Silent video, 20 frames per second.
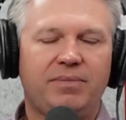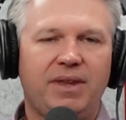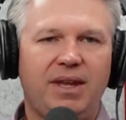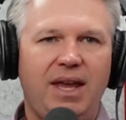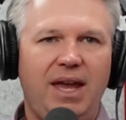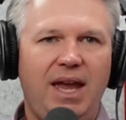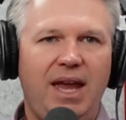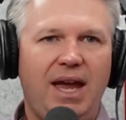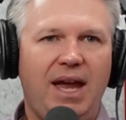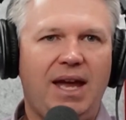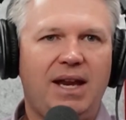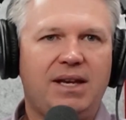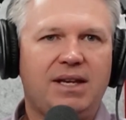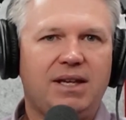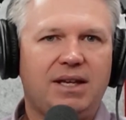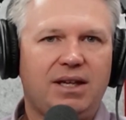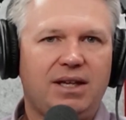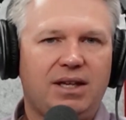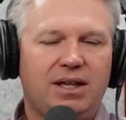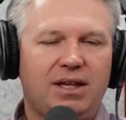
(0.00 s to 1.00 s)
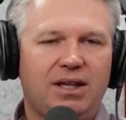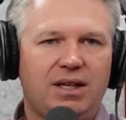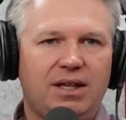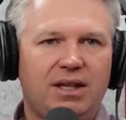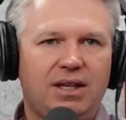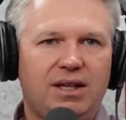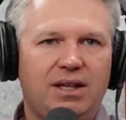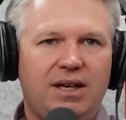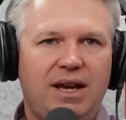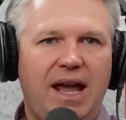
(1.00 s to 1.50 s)
And
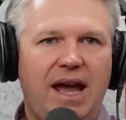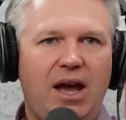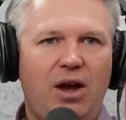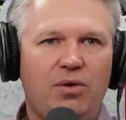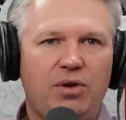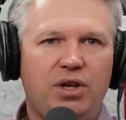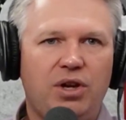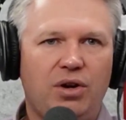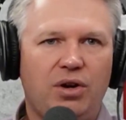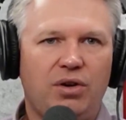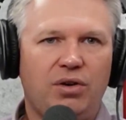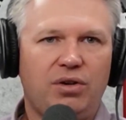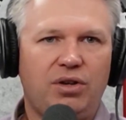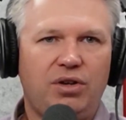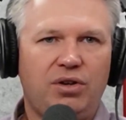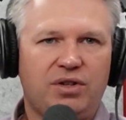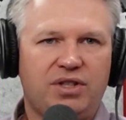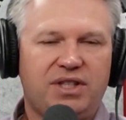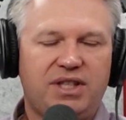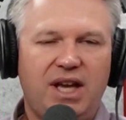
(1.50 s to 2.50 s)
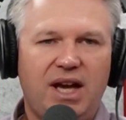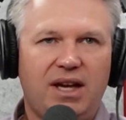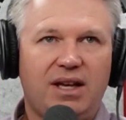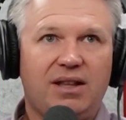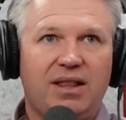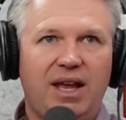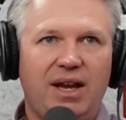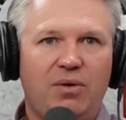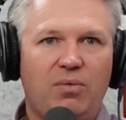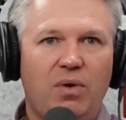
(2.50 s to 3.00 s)
now you're
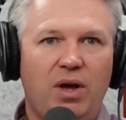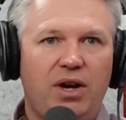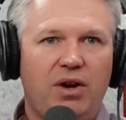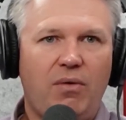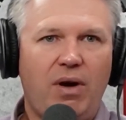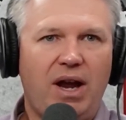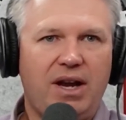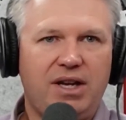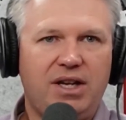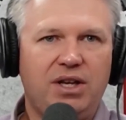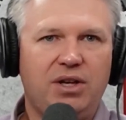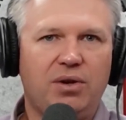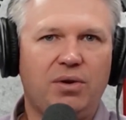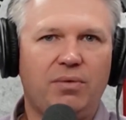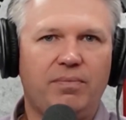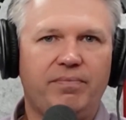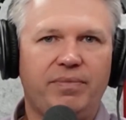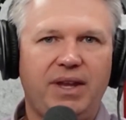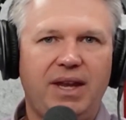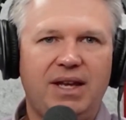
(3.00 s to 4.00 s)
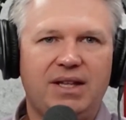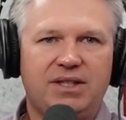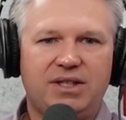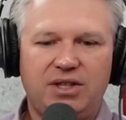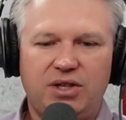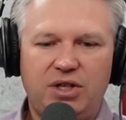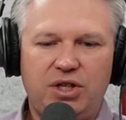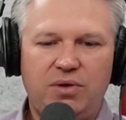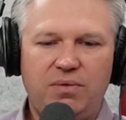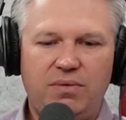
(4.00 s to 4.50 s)
stuck, like, what do I do? And
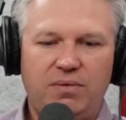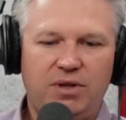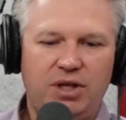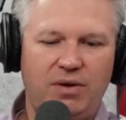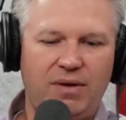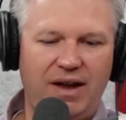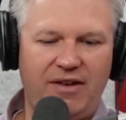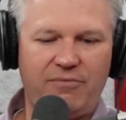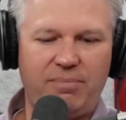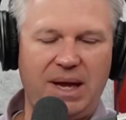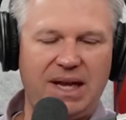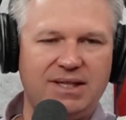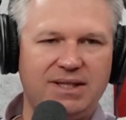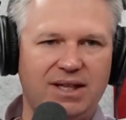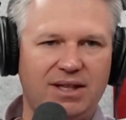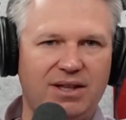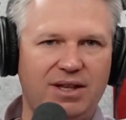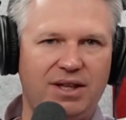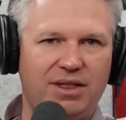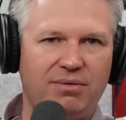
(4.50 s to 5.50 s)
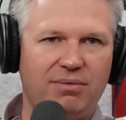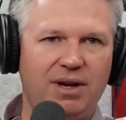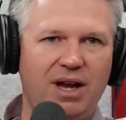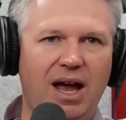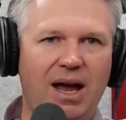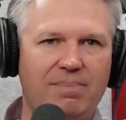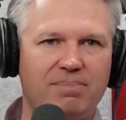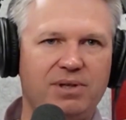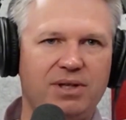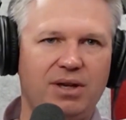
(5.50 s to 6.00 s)
so you have basically
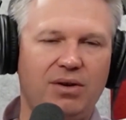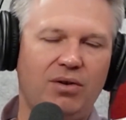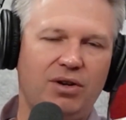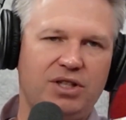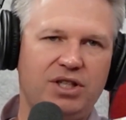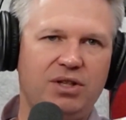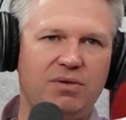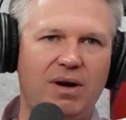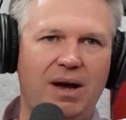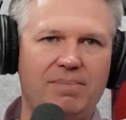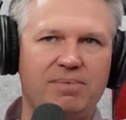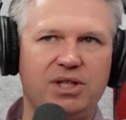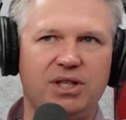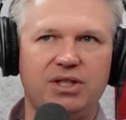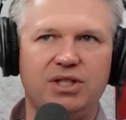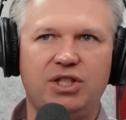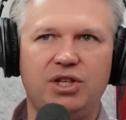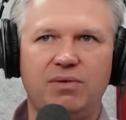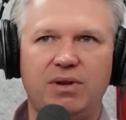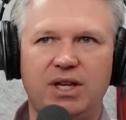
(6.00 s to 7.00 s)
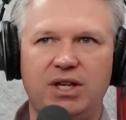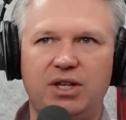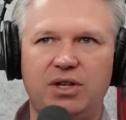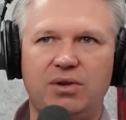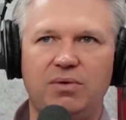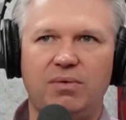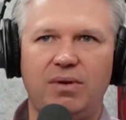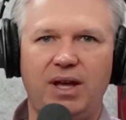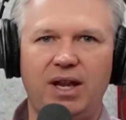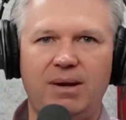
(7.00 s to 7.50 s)
two options. You can
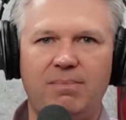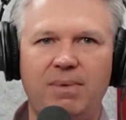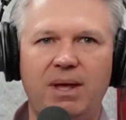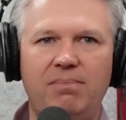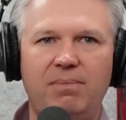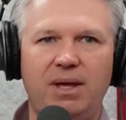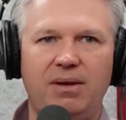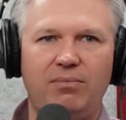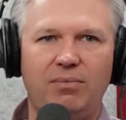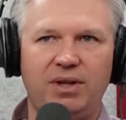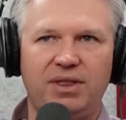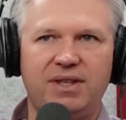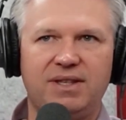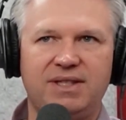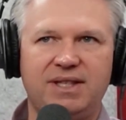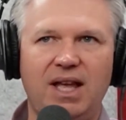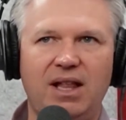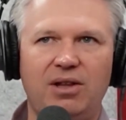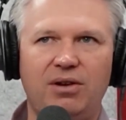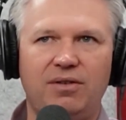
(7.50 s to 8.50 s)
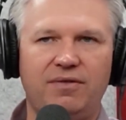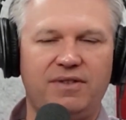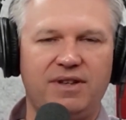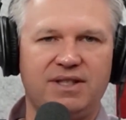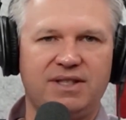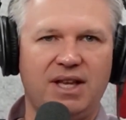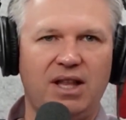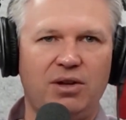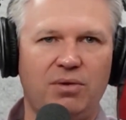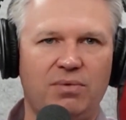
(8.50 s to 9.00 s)
do an amendment with the seller if the
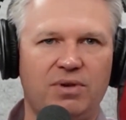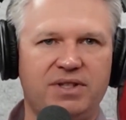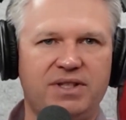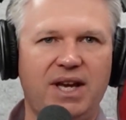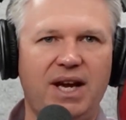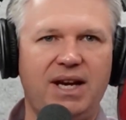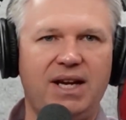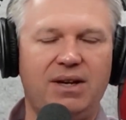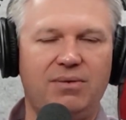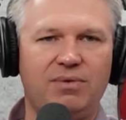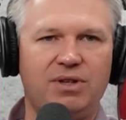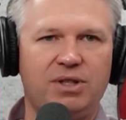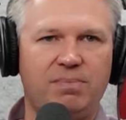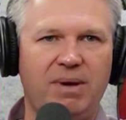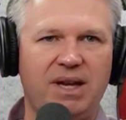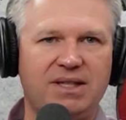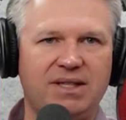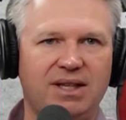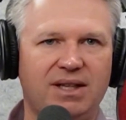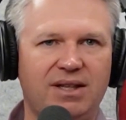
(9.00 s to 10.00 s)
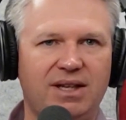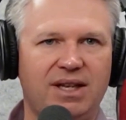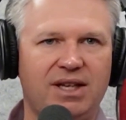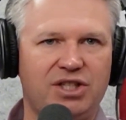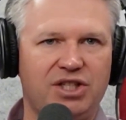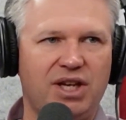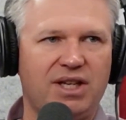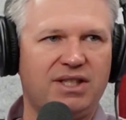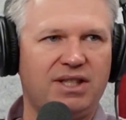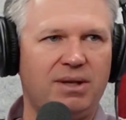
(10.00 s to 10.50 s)
seller will sign it, which basically
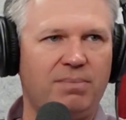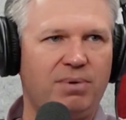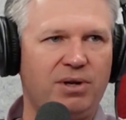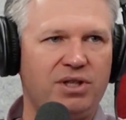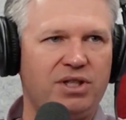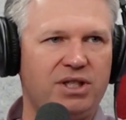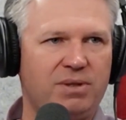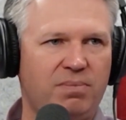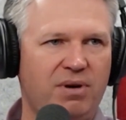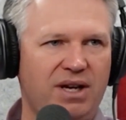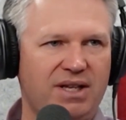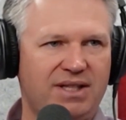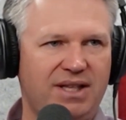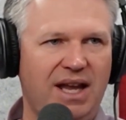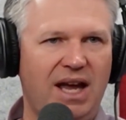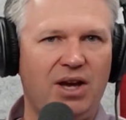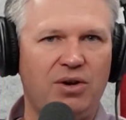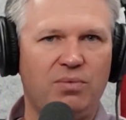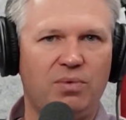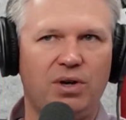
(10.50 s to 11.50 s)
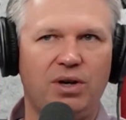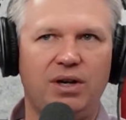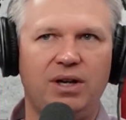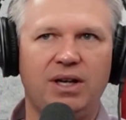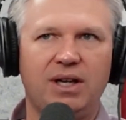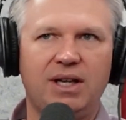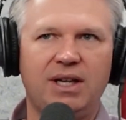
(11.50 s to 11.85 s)
adjusts the purchase price downward